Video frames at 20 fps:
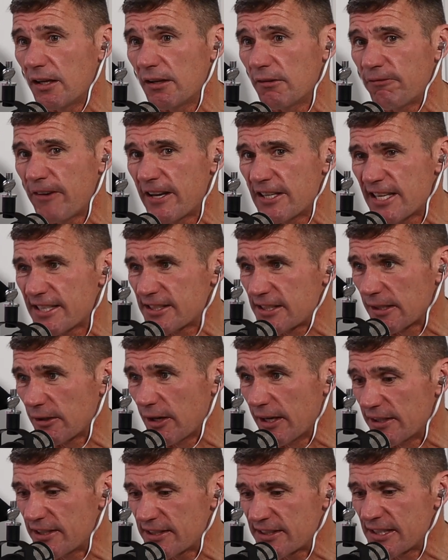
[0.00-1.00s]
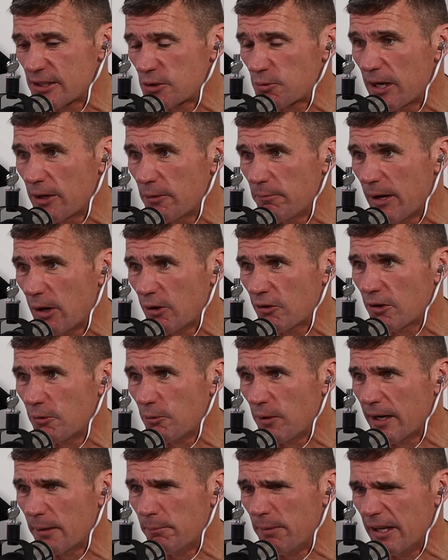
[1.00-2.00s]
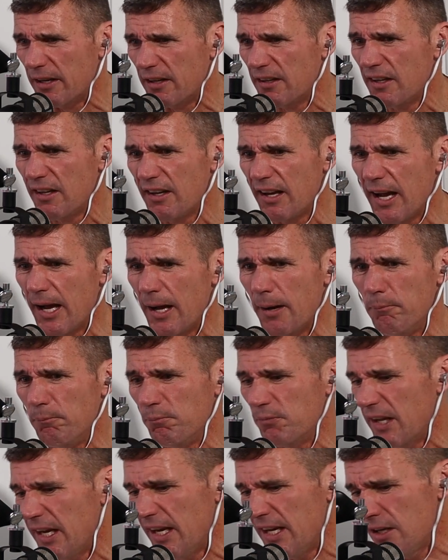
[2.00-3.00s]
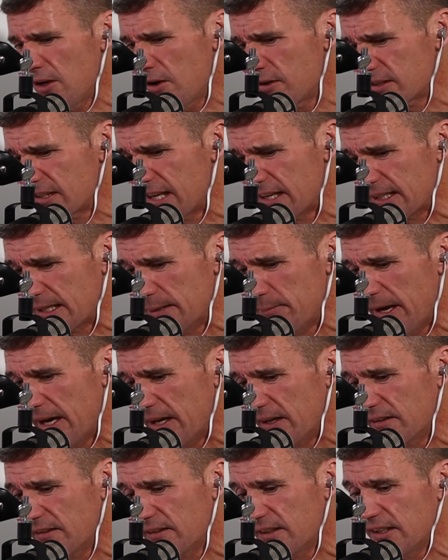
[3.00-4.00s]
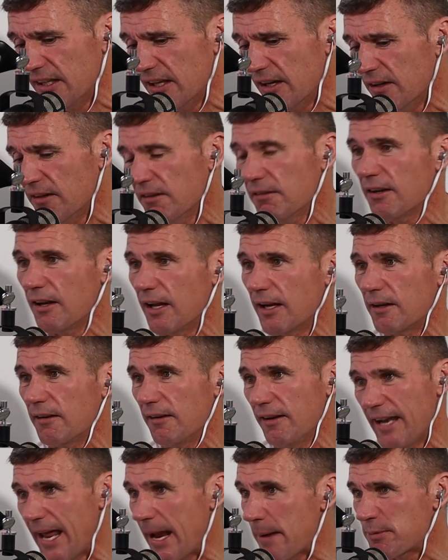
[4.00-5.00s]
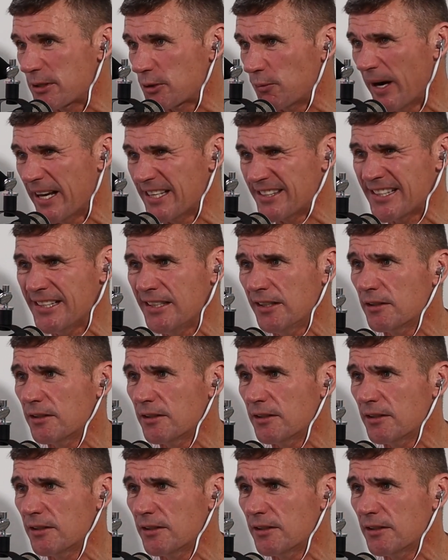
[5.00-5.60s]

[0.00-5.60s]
fantastic like distance runner, marathon runner, but he knows nothing about like laps racing.